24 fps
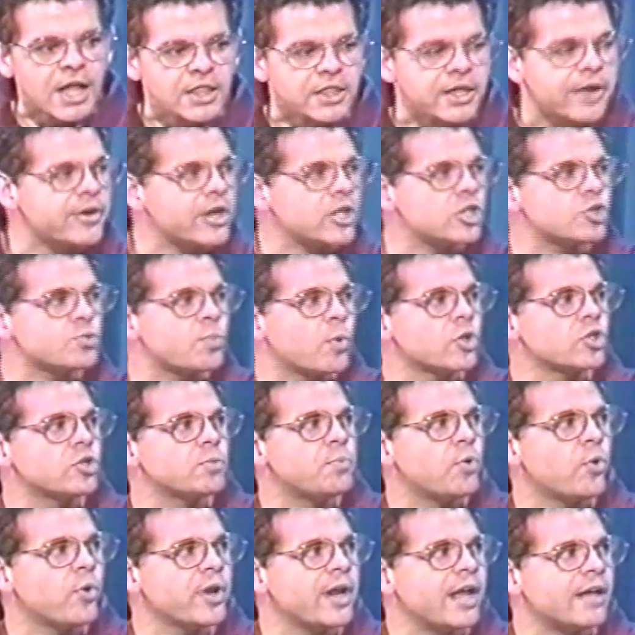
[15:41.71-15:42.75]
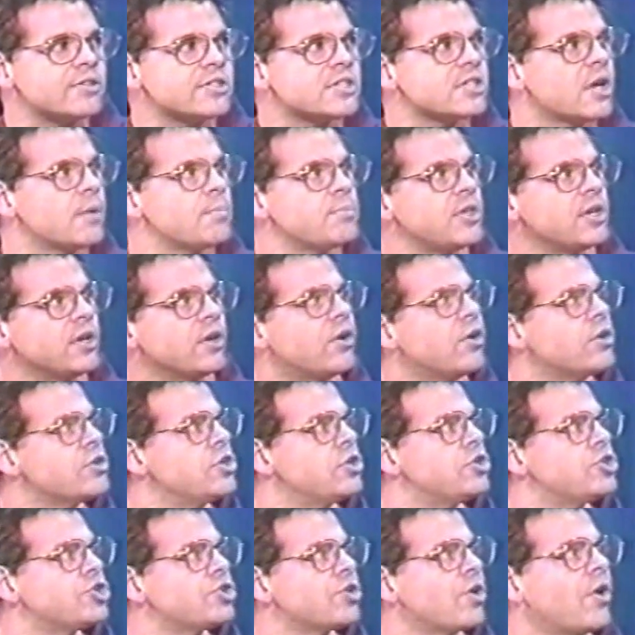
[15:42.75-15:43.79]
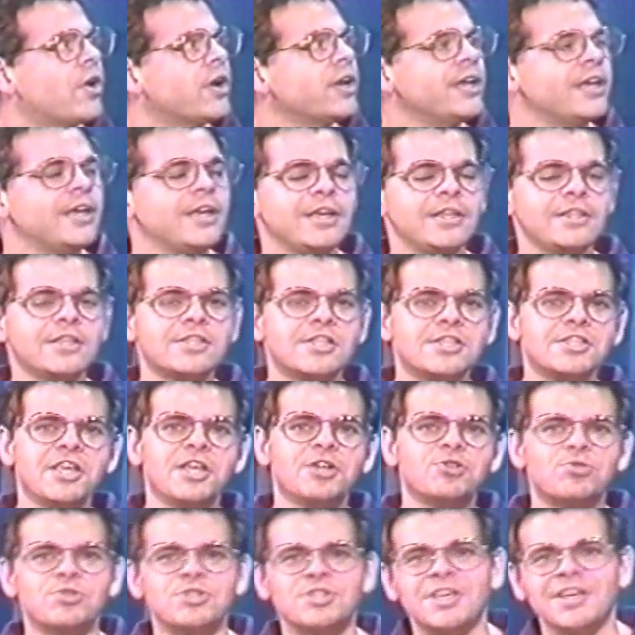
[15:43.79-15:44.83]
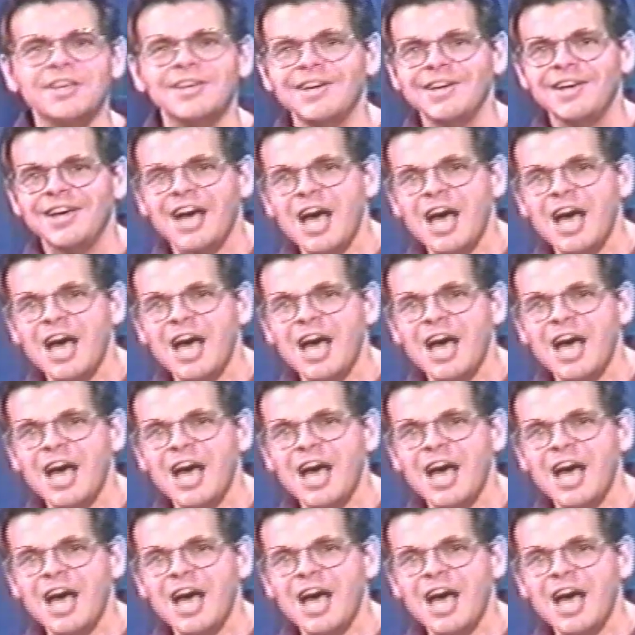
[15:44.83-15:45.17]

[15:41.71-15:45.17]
Larry, I just wanted to point out something on your chart. This is interesting.